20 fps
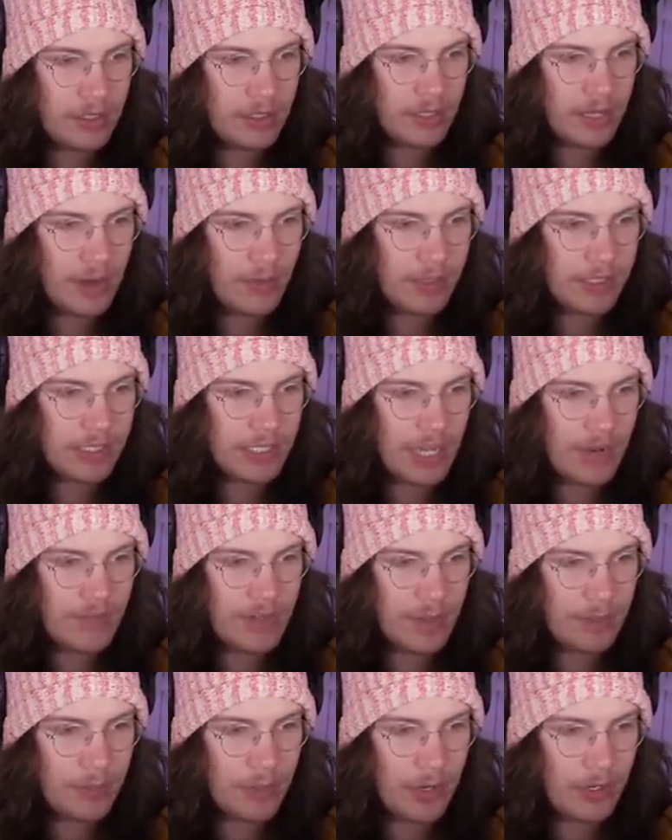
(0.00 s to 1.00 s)
All right, we're
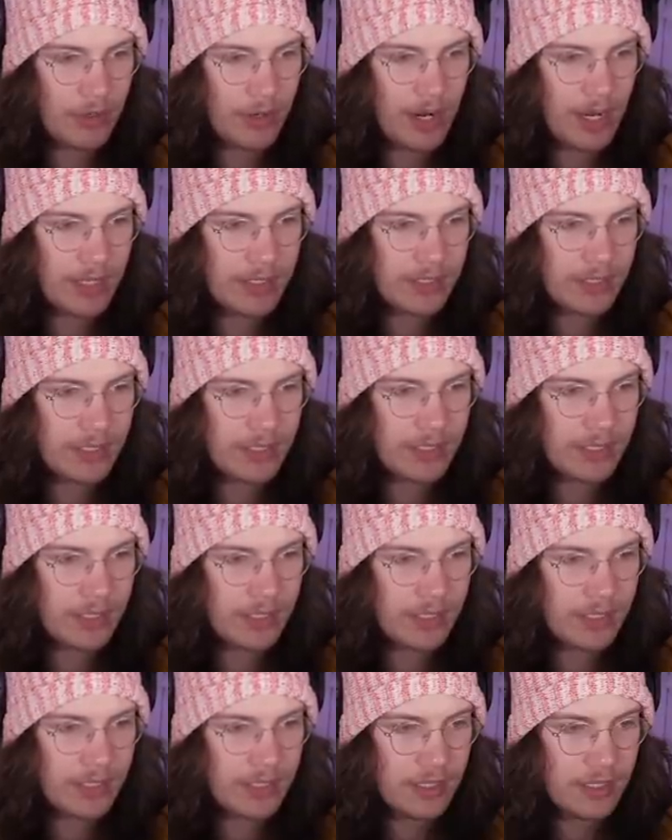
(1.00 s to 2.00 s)
saving our progress.
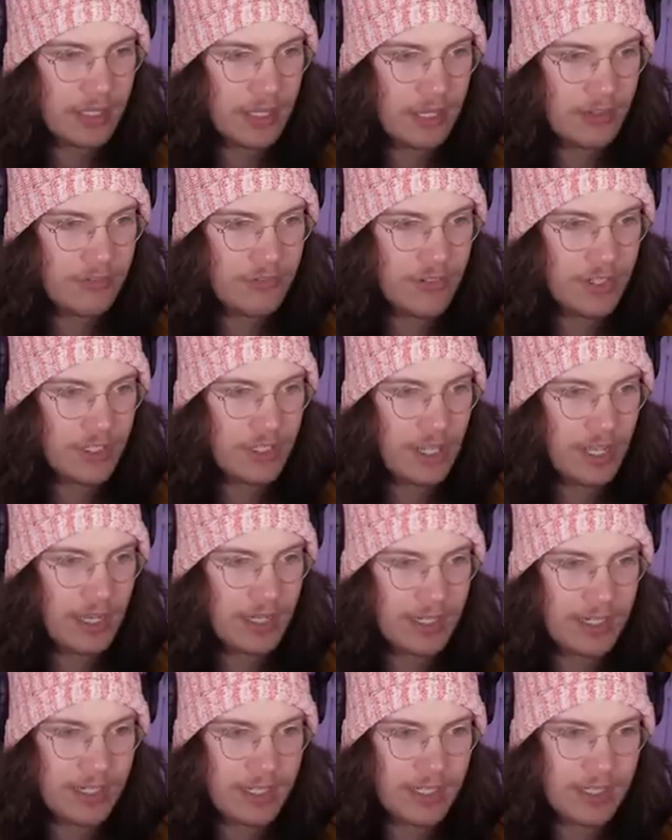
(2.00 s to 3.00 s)
I feel
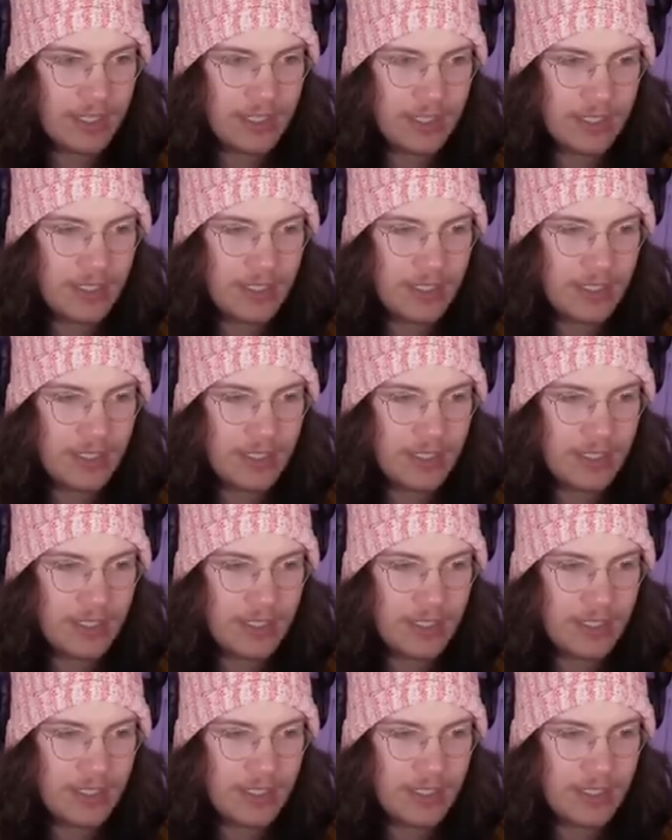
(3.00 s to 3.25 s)
like